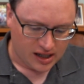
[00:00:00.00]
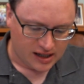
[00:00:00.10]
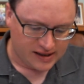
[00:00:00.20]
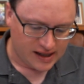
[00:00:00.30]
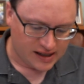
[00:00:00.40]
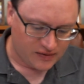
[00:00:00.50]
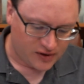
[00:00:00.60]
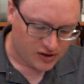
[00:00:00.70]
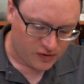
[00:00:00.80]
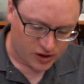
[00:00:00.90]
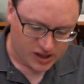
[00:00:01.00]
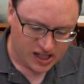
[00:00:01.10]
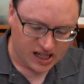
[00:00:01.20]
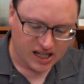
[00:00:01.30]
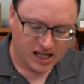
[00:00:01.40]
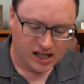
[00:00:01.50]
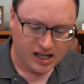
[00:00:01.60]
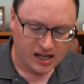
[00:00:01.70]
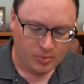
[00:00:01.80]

it says in verse 14, he